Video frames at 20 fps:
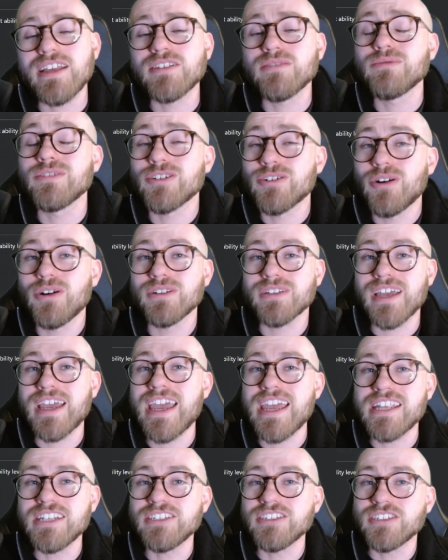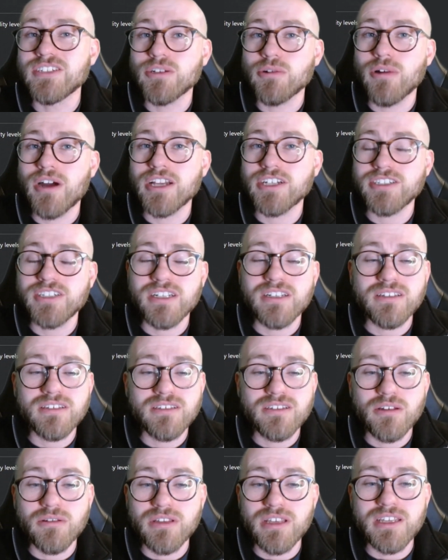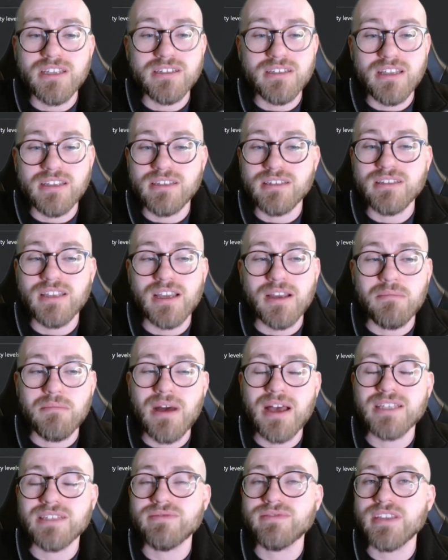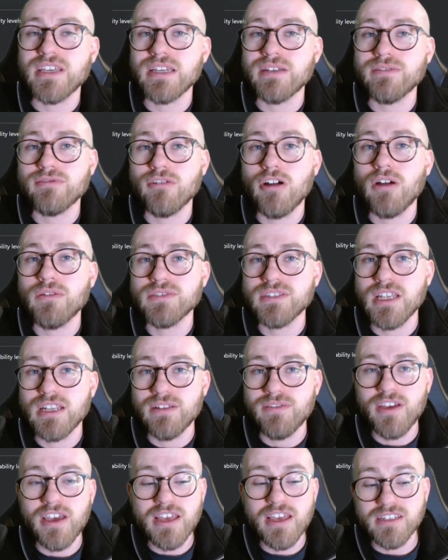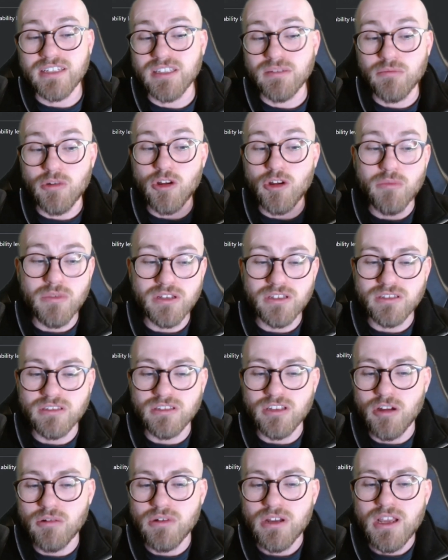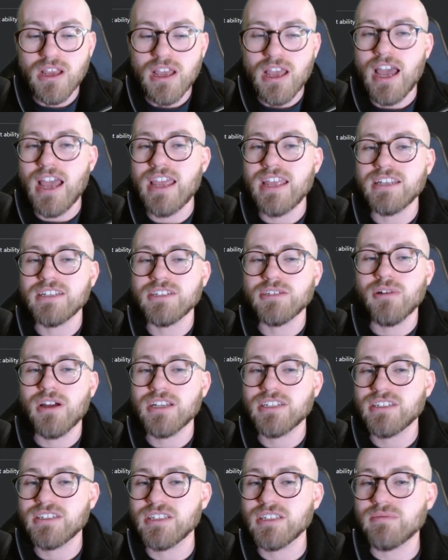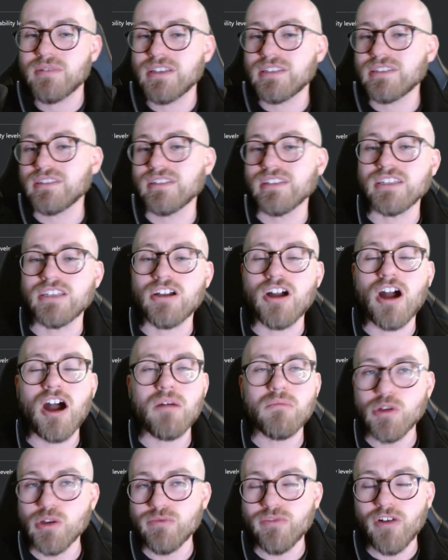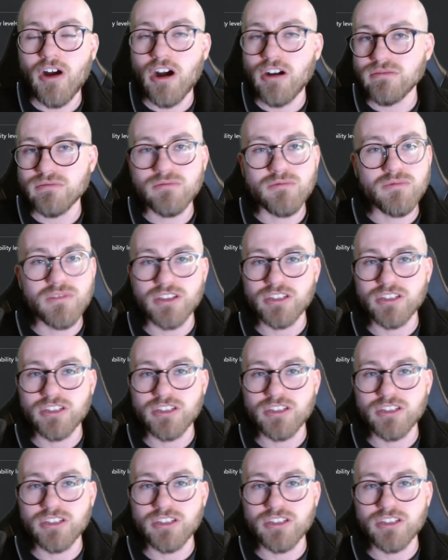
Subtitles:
something called a hinge question. So this is like a massive thing for Ofsted, I've heard, at the moment. So a hinge question is basically you can't move on with a